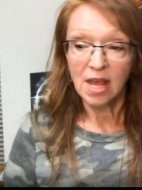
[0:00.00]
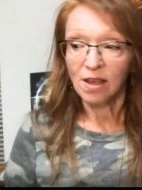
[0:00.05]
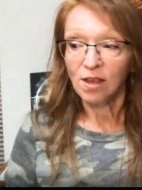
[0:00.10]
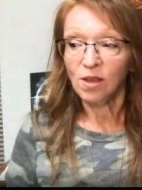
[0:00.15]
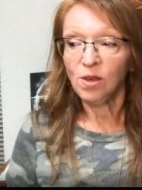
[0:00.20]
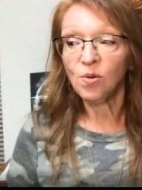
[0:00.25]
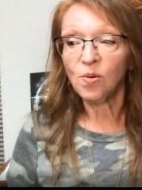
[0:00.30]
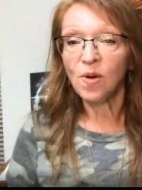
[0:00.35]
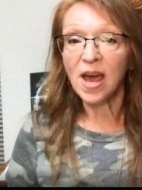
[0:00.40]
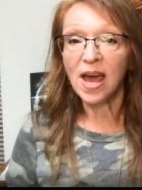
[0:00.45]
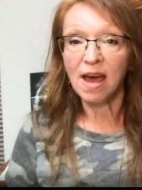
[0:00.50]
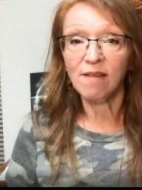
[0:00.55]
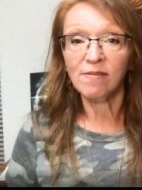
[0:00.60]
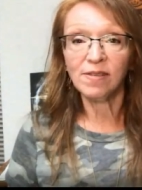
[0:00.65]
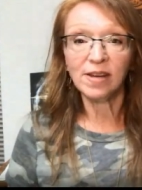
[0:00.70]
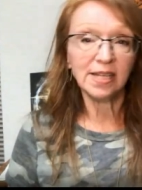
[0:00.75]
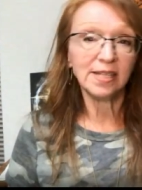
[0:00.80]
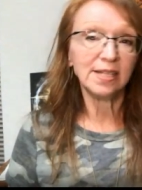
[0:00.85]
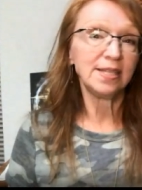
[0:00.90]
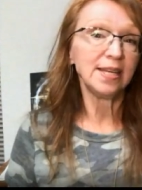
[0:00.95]
You have
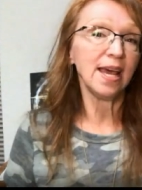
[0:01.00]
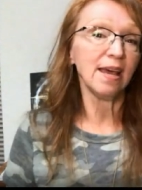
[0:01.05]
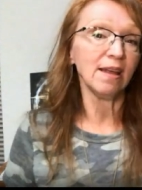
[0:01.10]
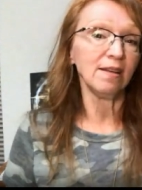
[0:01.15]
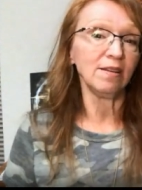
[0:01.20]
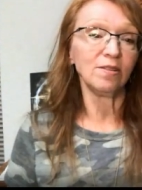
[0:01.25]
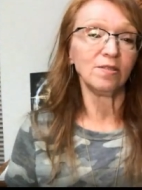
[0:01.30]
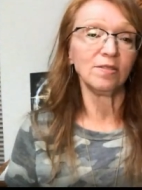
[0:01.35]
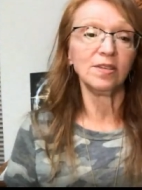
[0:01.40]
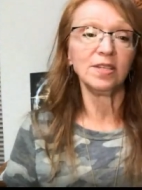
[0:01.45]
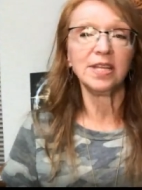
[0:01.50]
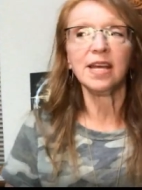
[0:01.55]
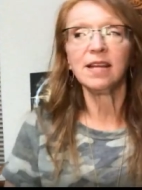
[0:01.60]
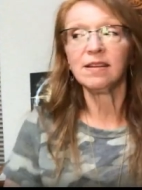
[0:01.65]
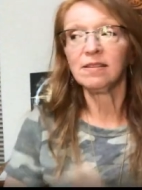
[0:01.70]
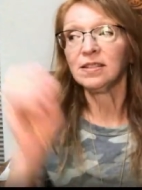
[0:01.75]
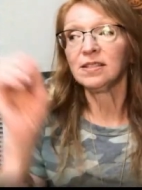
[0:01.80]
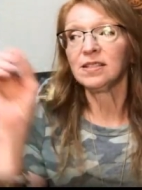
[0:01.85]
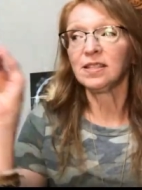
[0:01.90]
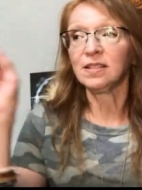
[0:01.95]
an intent. Your
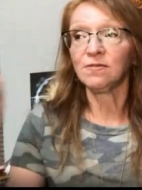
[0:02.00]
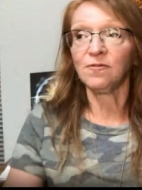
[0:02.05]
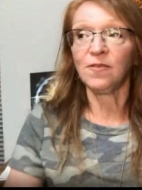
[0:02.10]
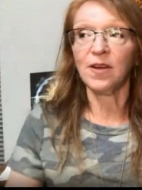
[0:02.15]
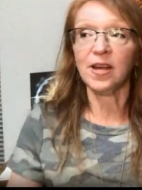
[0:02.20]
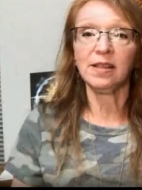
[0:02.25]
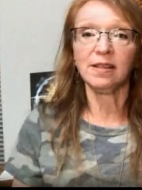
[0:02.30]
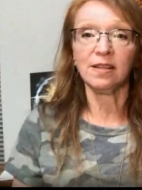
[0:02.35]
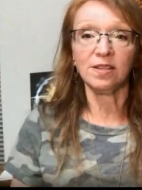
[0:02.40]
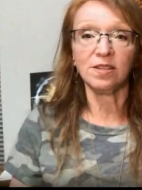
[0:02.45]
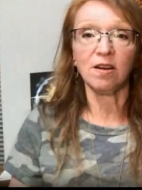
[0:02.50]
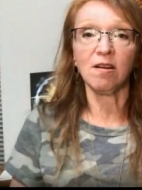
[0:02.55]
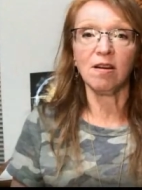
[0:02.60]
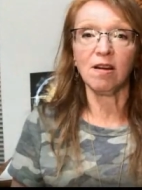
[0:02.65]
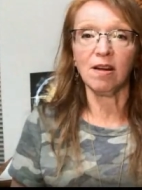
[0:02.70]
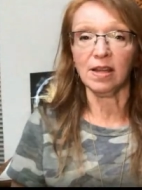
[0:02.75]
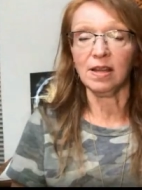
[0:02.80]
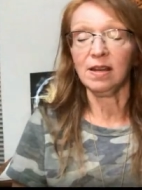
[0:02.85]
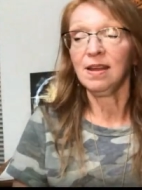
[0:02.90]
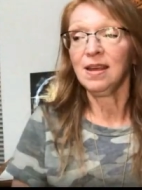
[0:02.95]
intent is to find the
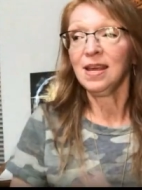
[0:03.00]
target,